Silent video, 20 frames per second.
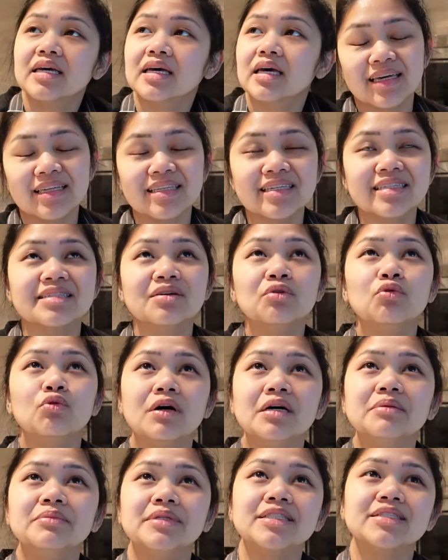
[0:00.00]
He doesn't
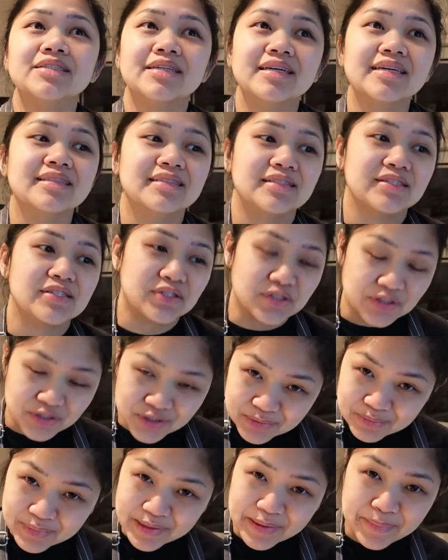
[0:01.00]
want me to get
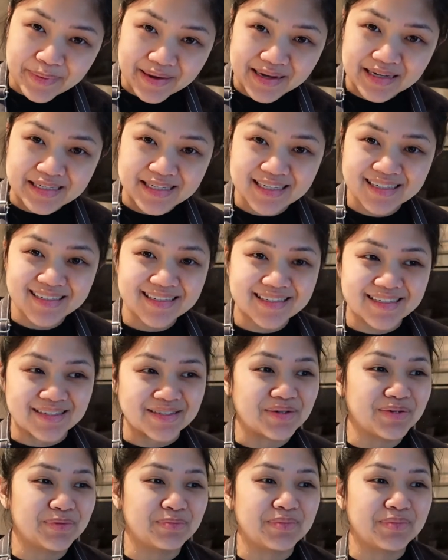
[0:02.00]
disturbed by Patches, so